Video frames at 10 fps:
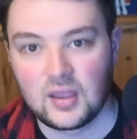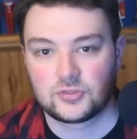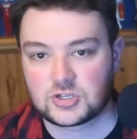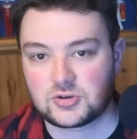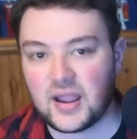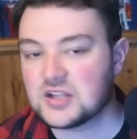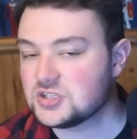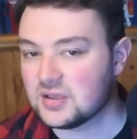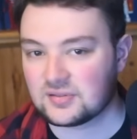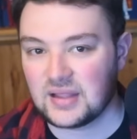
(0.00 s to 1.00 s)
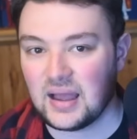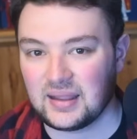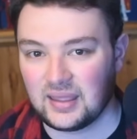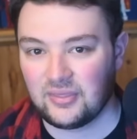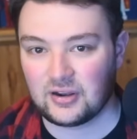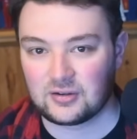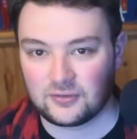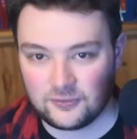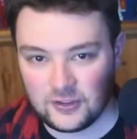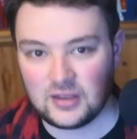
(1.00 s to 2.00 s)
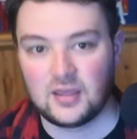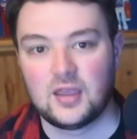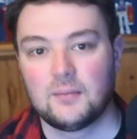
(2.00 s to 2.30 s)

The tragedy is not in their defeat,